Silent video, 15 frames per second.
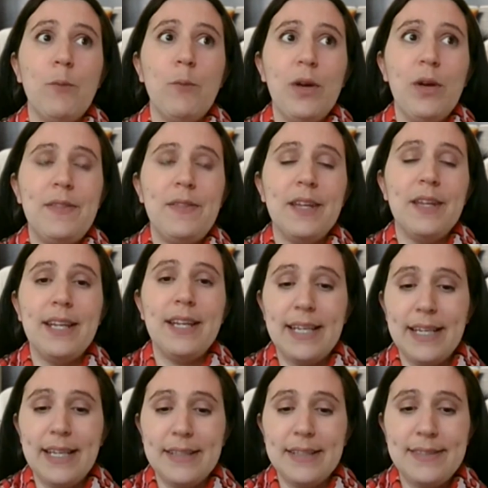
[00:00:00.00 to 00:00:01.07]
with the
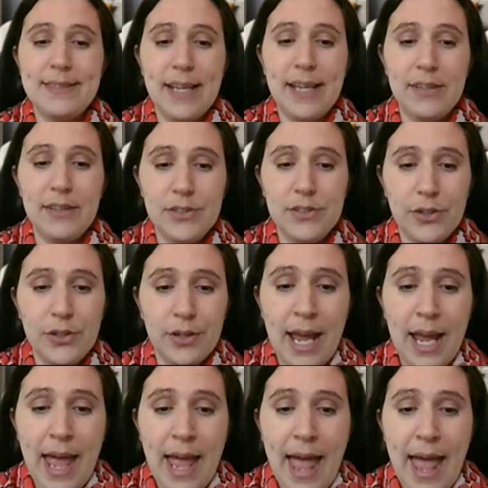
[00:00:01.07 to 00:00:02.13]
Canadian Centre
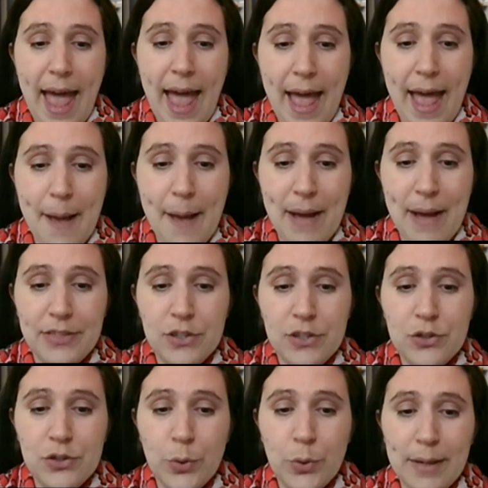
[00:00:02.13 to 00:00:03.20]
and the
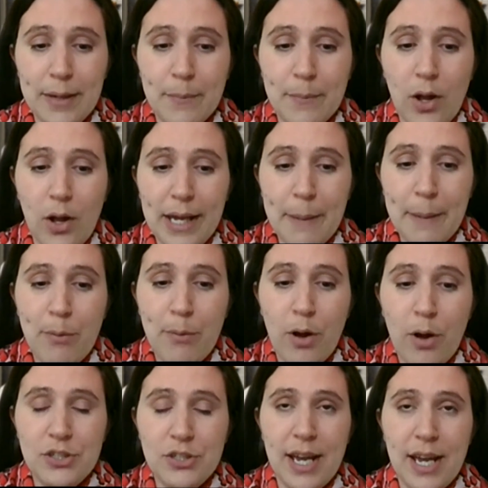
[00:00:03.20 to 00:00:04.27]
Zoe and Molly
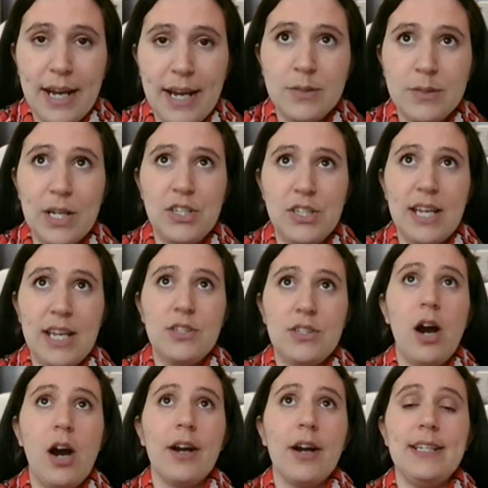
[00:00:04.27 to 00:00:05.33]
project, which is
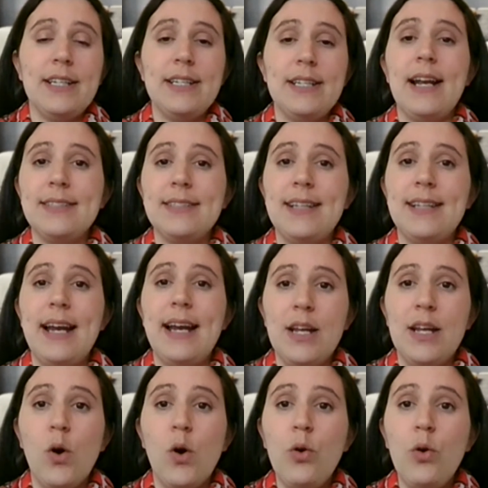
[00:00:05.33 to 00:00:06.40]
targeted at a
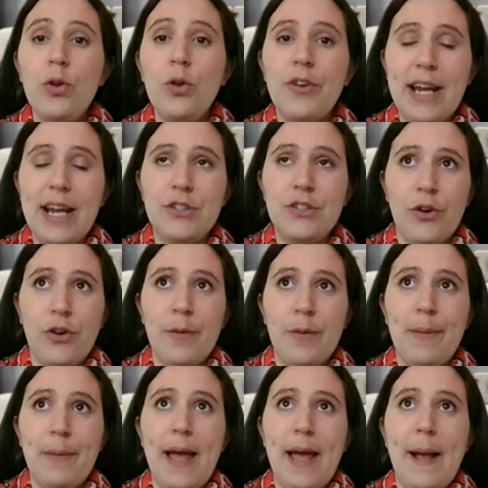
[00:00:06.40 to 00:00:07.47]
slightly older age group
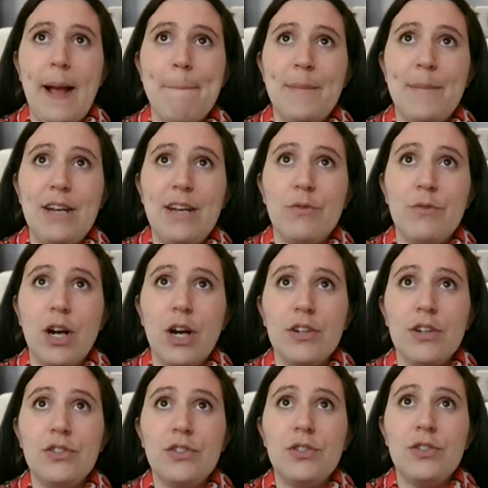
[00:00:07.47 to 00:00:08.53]
in
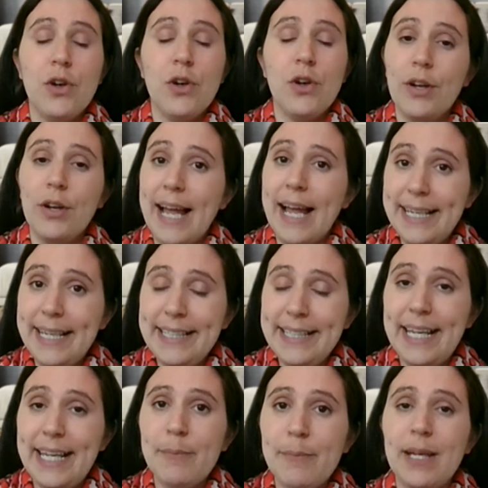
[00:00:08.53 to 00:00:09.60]
regards to online
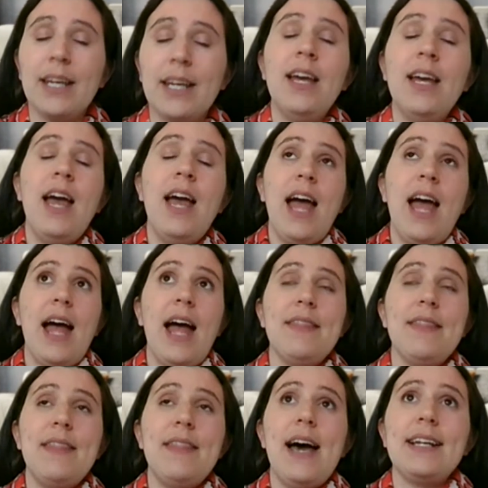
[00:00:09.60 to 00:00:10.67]
gaming.
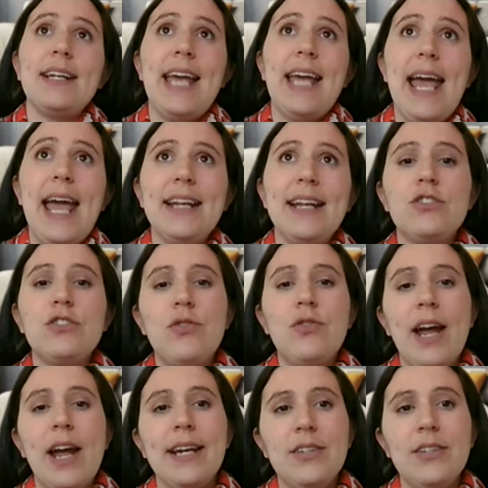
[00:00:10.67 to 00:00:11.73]
And that, again, it's
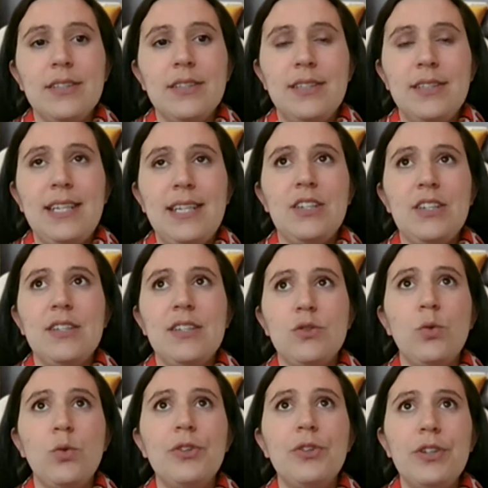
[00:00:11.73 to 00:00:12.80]
trying to teach this
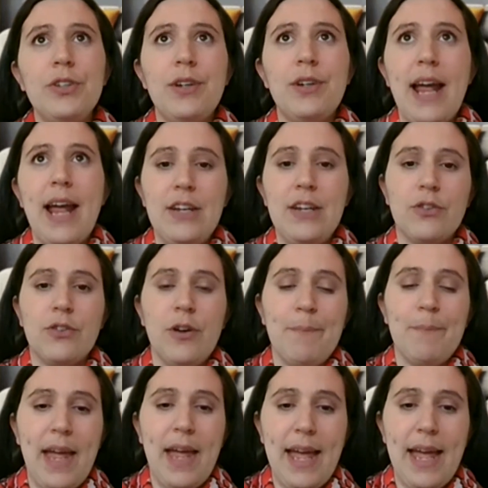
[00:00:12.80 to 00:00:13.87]
older age
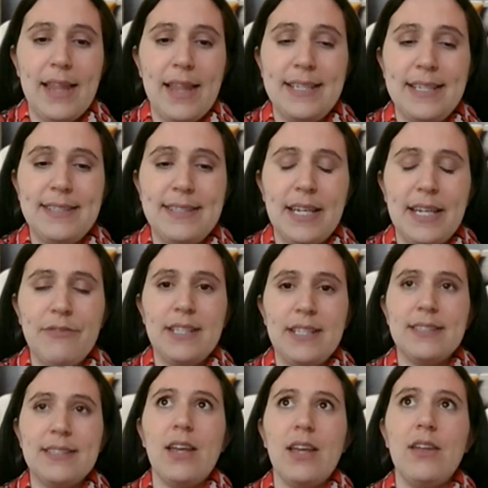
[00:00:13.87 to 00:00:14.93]
group these safety
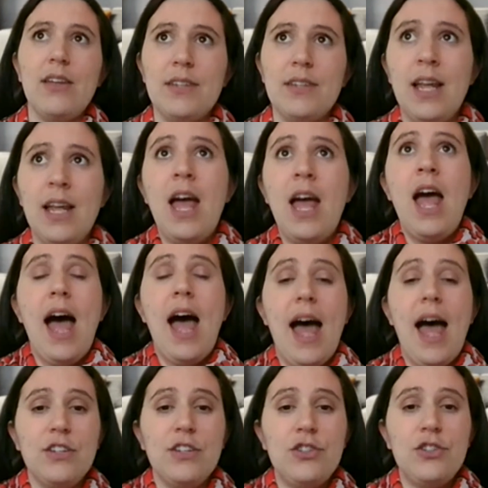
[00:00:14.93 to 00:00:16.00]
skills and
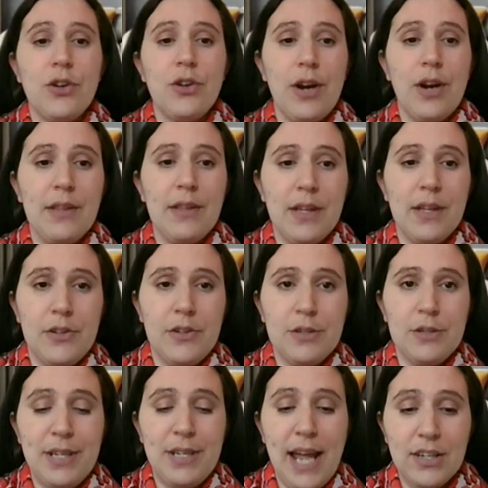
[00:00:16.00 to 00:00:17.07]
ensuring that there's
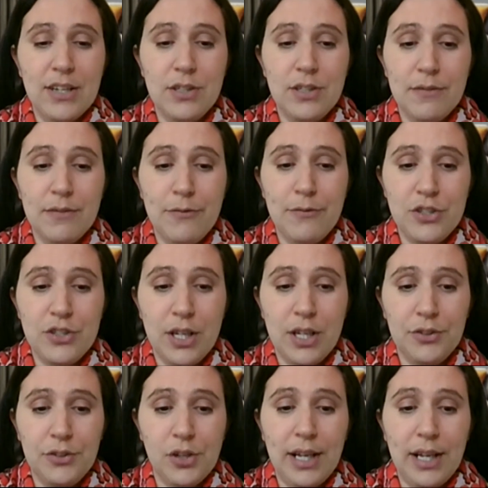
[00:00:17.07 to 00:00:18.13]
protection for
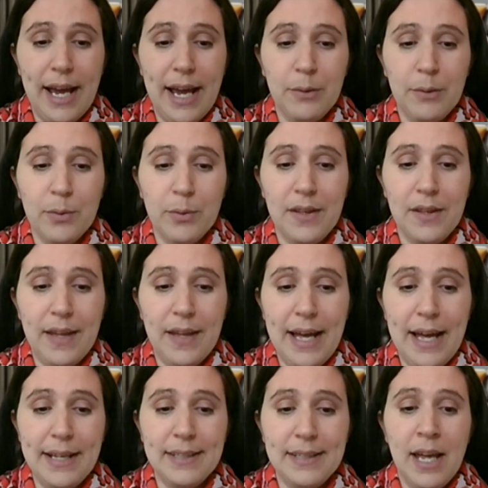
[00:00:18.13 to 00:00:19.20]
children online within
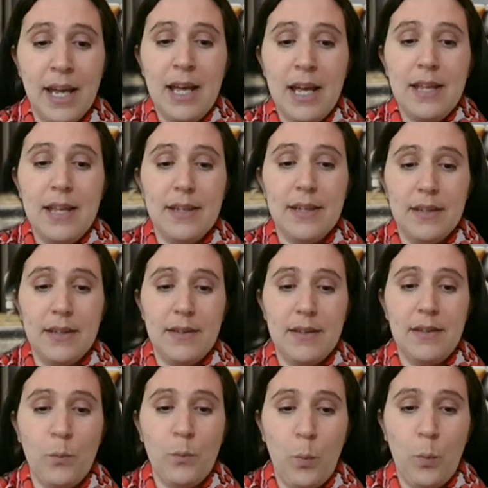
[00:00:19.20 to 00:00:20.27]
that. And
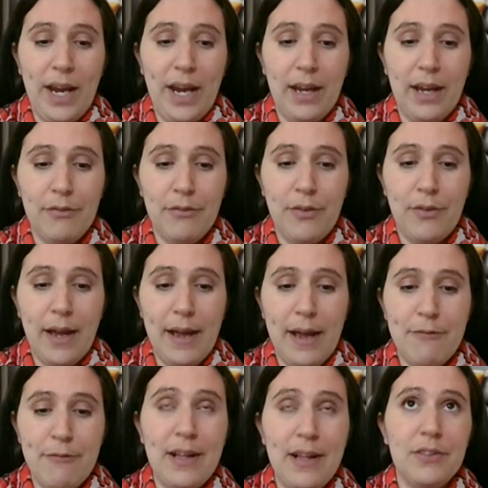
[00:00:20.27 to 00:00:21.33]
we have
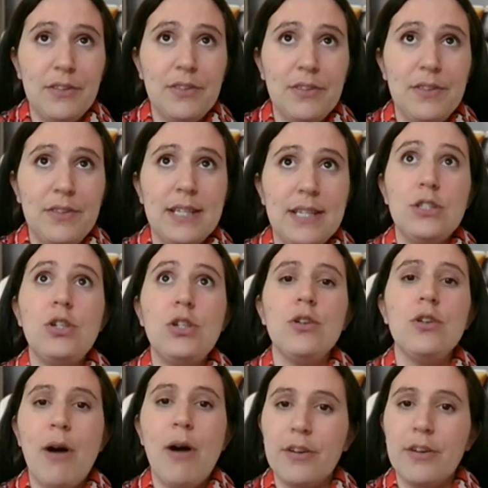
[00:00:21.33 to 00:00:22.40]
felt that the
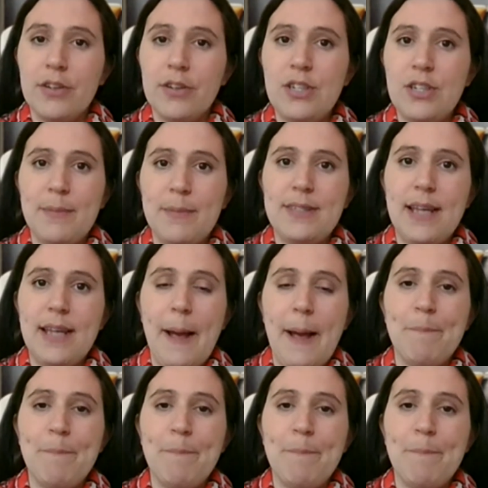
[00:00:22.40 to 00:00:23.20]
two partnerships